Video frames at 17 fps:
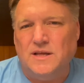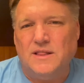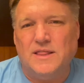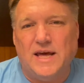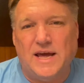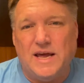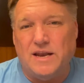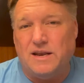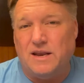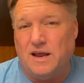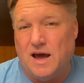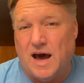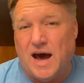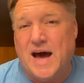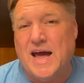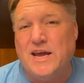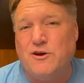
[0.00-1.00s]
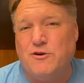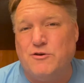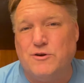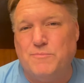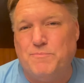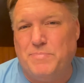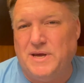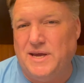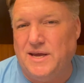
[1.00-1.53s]
that I
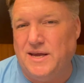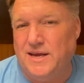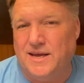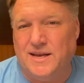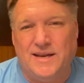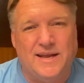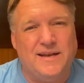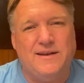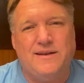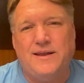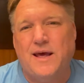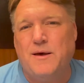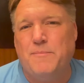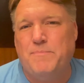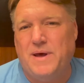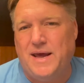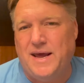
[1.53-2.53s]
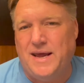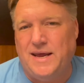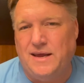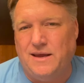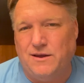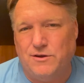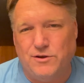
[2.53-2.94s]
could be in Entebbe,